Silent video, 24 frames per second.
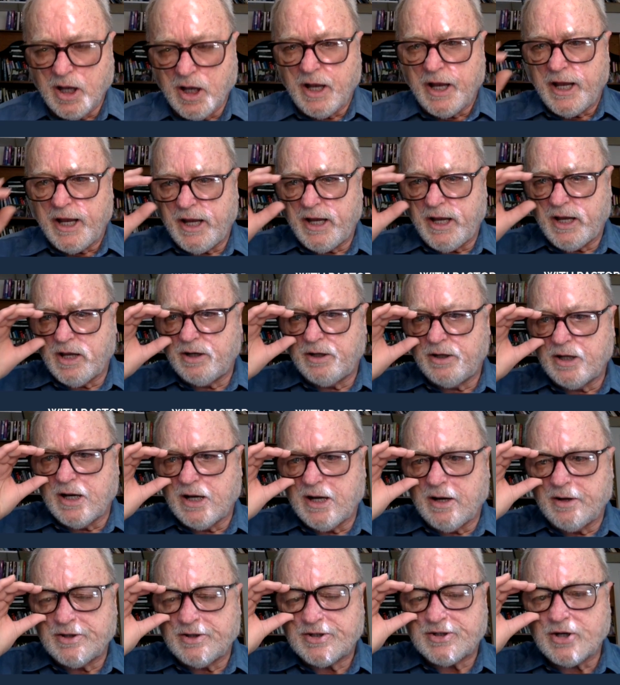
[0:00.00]
And uh,
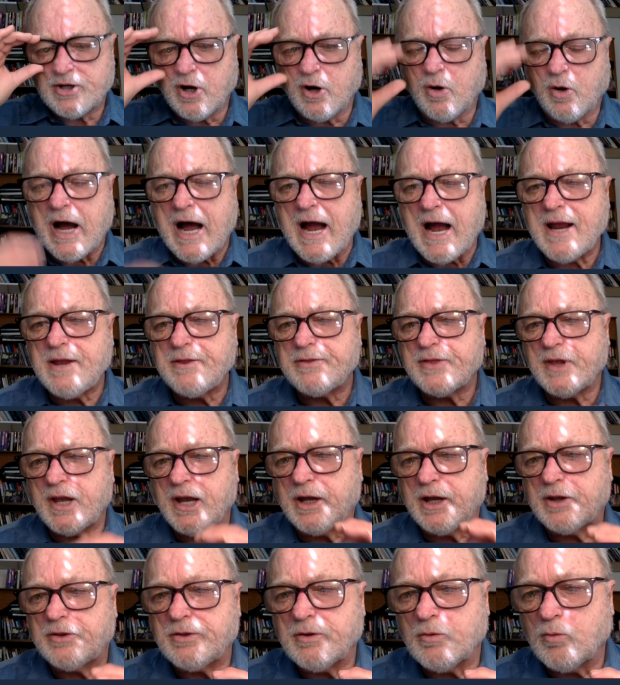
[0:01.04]
so I think
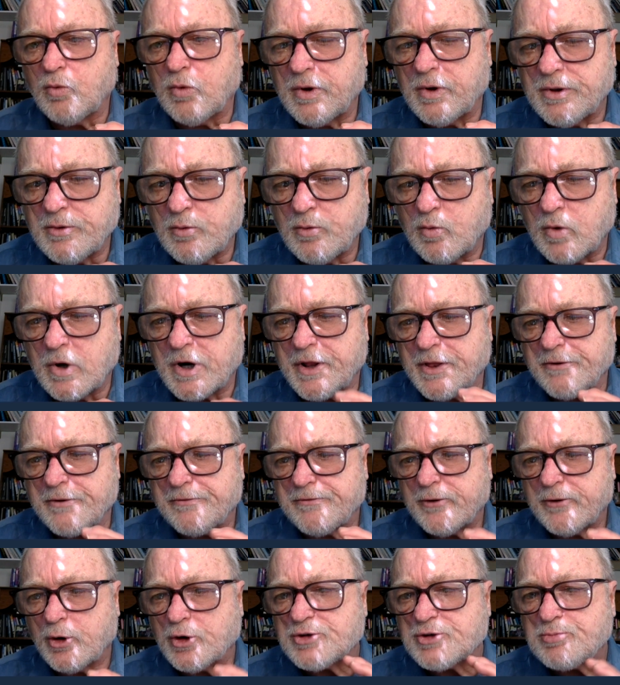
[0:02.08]
one of the
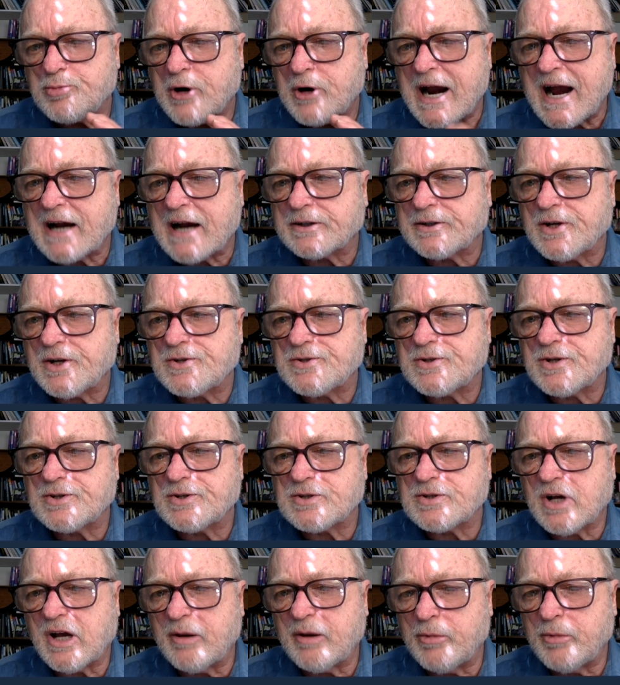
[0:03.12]
first practices
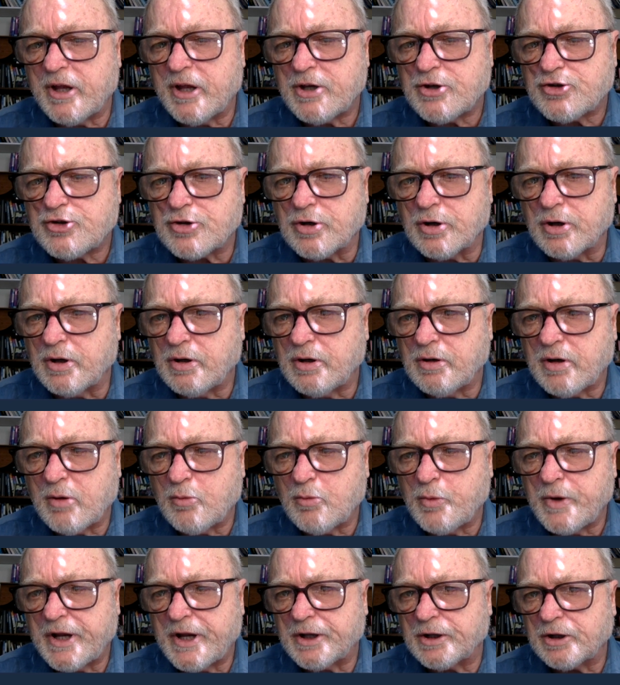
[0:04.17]
I mentioned, and
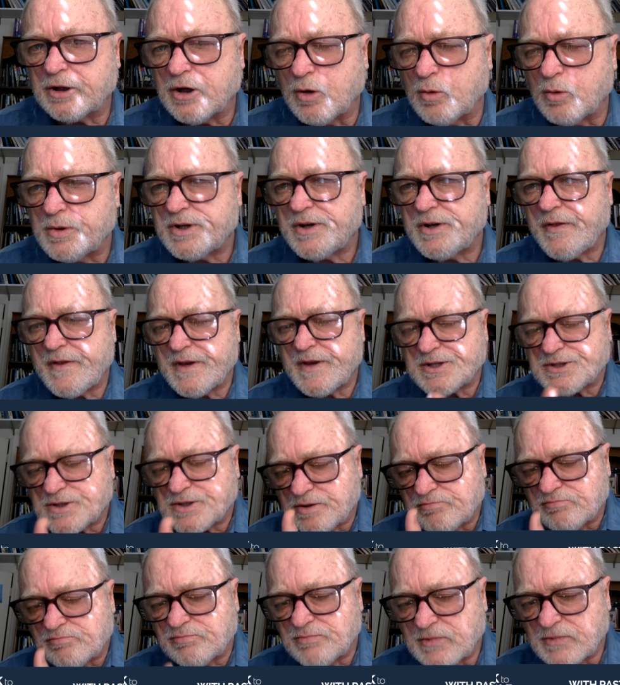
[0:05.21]
we can go into this
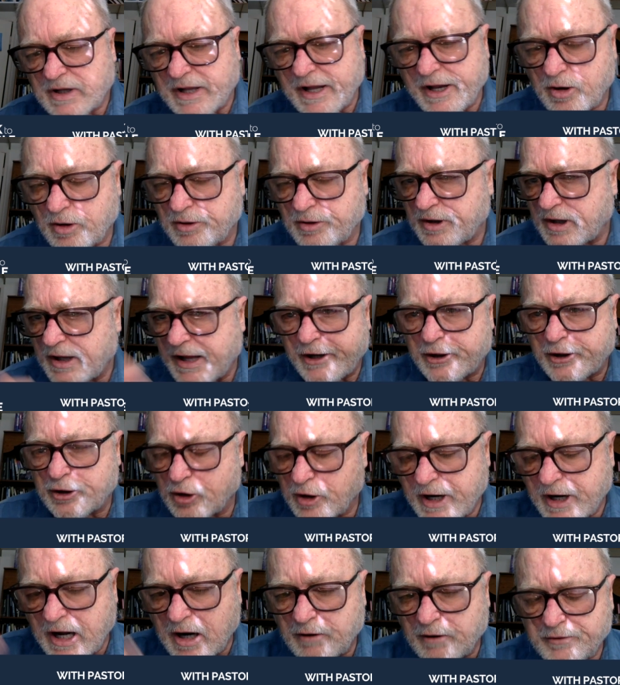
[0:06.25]
later, later or
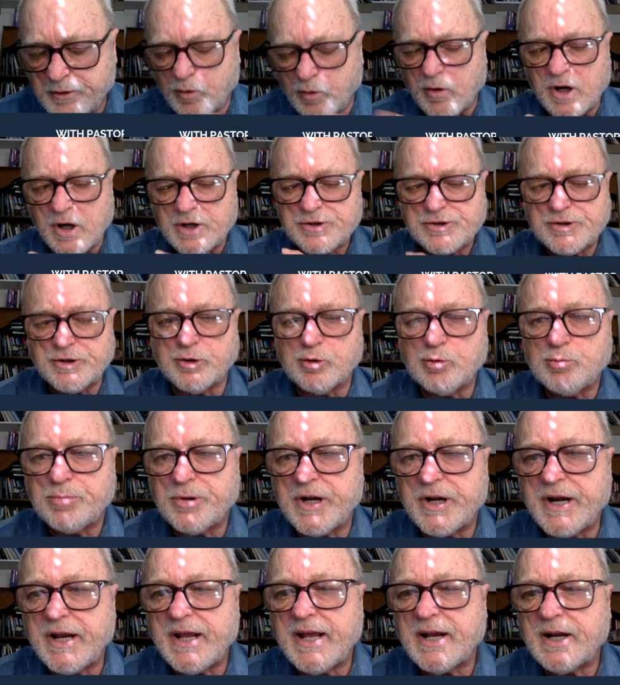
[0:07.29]
now if you want to, but
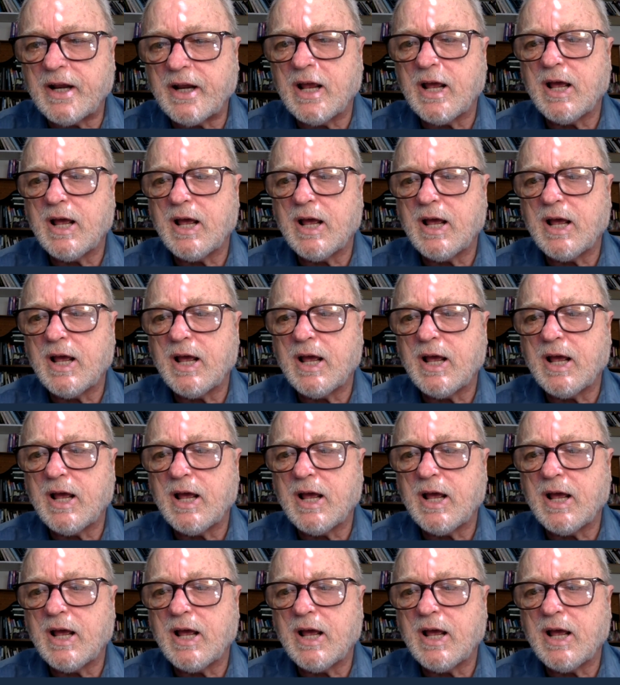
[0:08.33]
it,